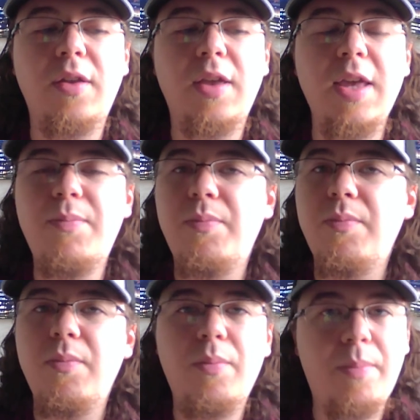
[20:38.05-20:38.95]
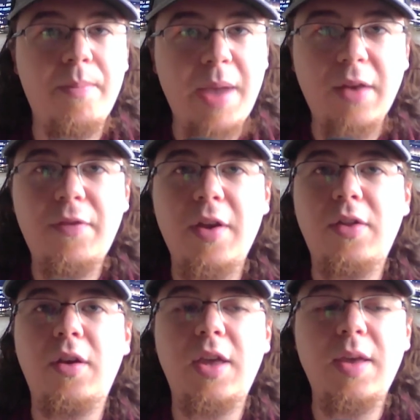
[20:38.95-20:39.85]
Keep
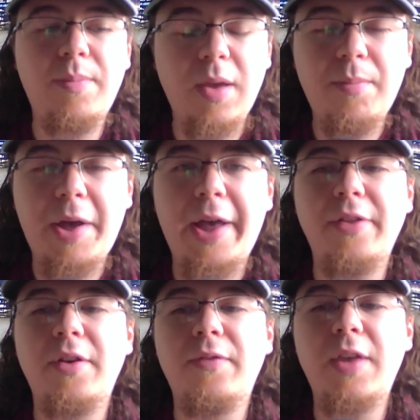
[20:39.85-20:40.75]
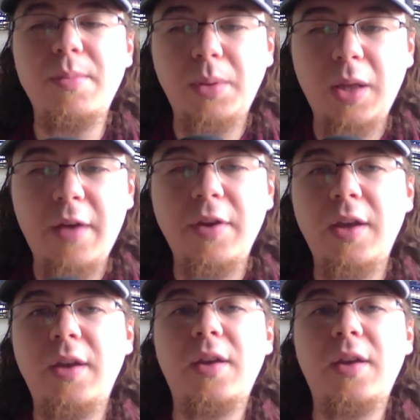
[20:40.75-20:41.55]
manifesting, keep being positive, keep loving,